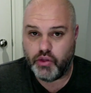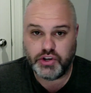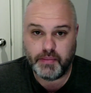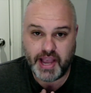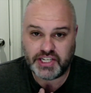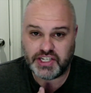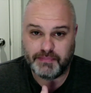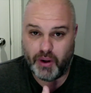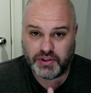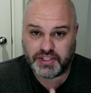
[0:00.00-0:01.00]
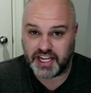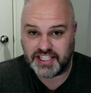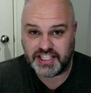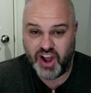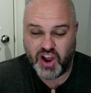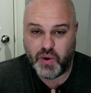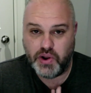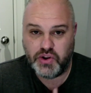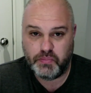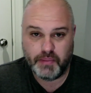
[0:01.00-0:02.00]
Their domestic politics is not
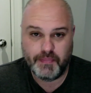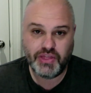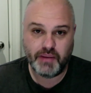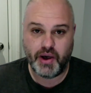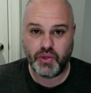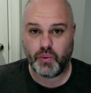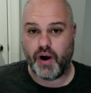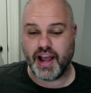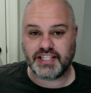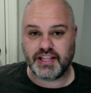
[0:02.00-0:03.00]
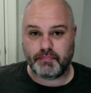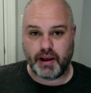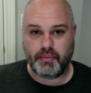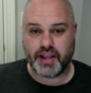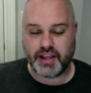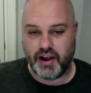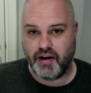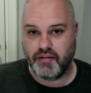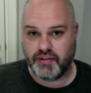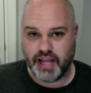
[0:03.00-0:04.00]
going to permit them otherwise. The public
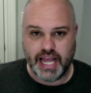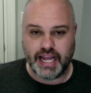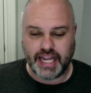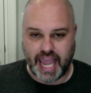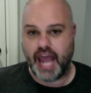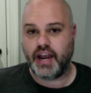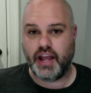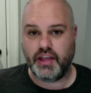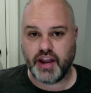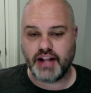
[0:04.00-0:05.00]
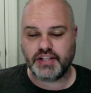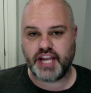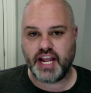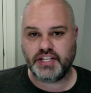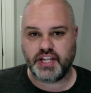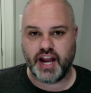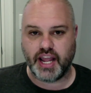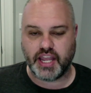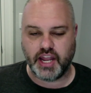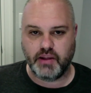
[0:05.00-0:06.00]
of Canada, the United States, the
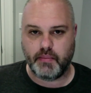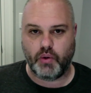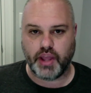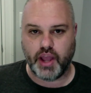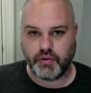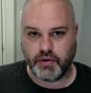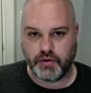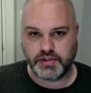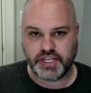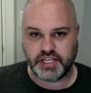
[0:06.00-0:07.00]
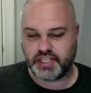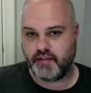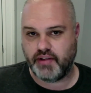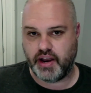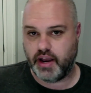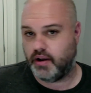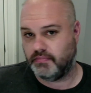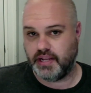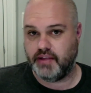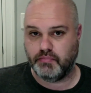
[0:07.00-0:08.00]
United Kingdom, all the other G7
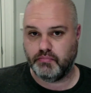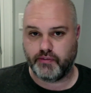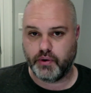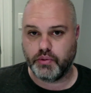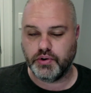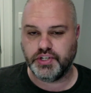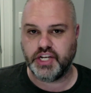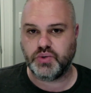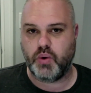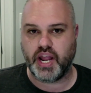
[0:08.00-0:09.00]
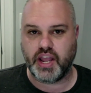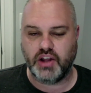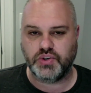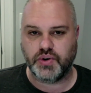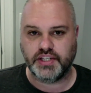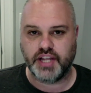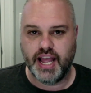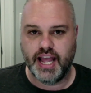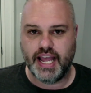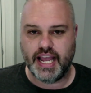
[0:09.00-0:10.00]
and even further G20 countries
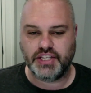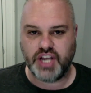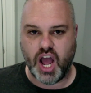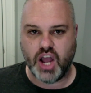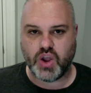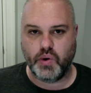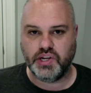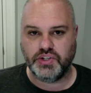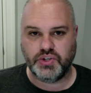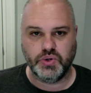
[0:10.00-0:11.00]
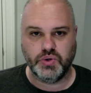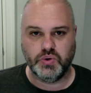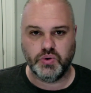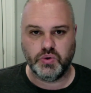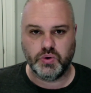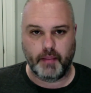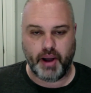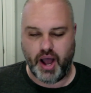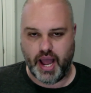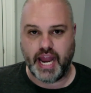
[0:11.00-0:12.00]
is not going to
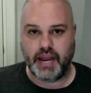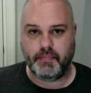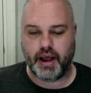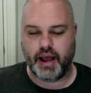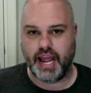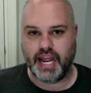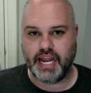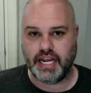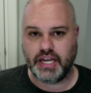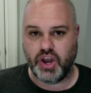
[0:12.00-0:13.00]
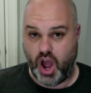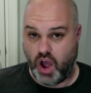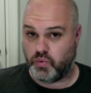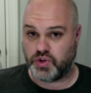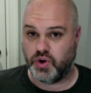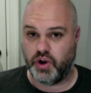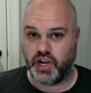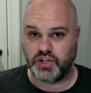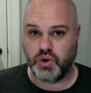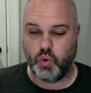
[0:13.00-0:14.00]
abide by not
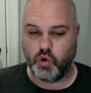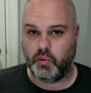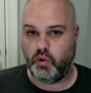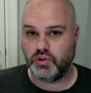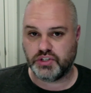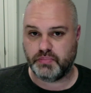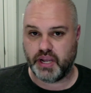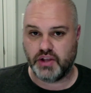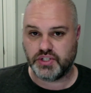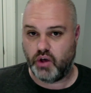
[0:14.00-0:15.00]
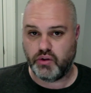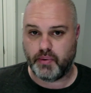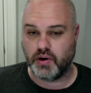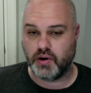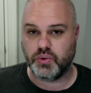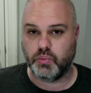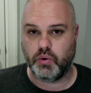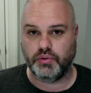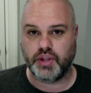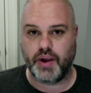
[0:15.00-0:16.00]
returning to normal just because other parts of the
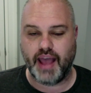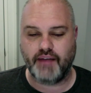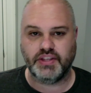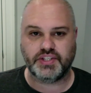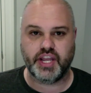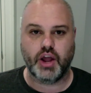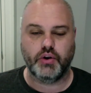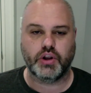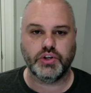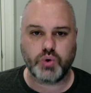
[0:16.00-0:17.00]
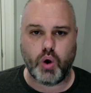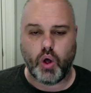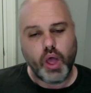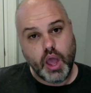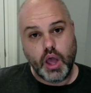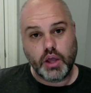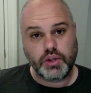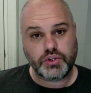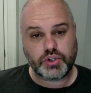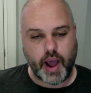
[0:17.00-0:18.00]
world don't have this thing under control.
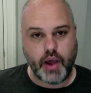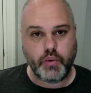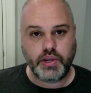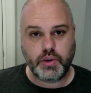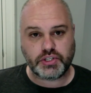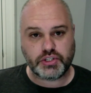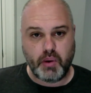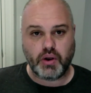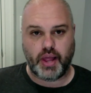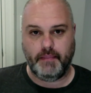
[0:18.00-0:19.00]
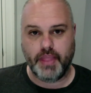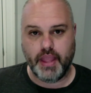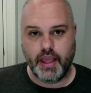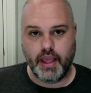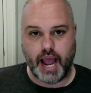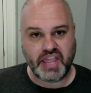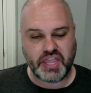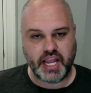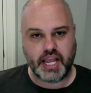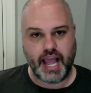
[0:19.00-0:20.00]
So how do we do it smartly? I
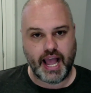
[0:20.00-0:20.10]
think,